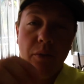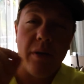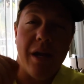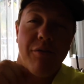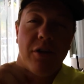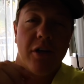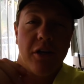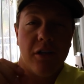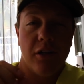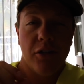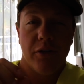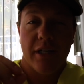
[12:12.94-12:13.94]
We never
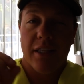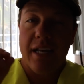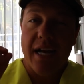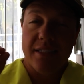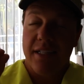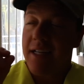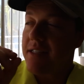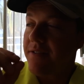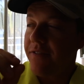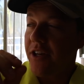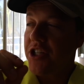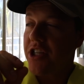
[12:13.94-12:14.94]
concluded last night's
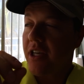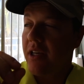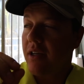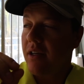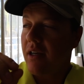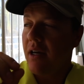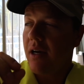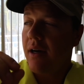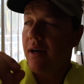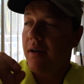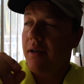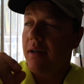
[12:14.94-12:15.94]
fishing.
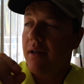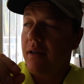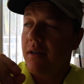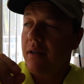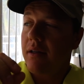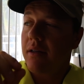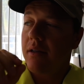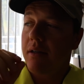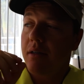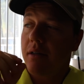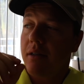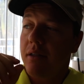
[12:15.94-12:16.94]
Uh,
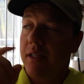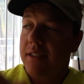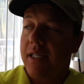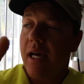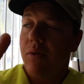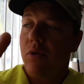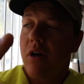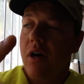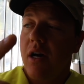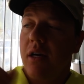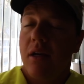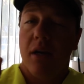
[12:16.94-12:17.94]
Lisa had one
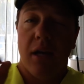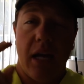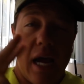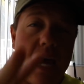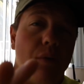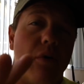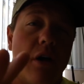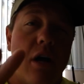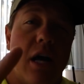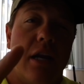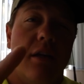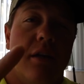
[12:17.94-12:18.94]
on, and I had one
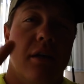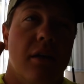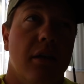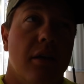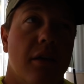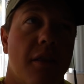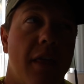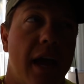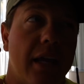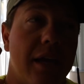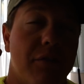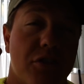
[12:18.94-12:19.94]
on.
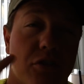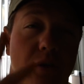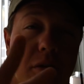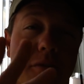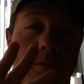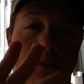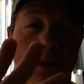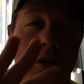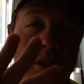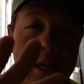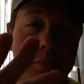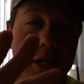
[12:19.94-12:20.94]
That gave us a total of four
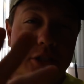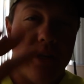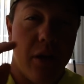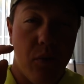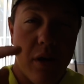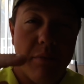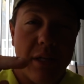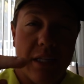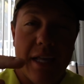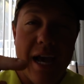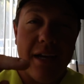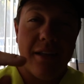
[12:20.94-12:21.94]
hooked up yesterday, one being
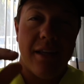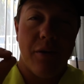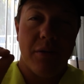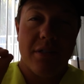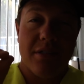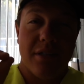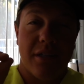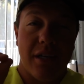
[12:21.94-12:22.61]
landed. That was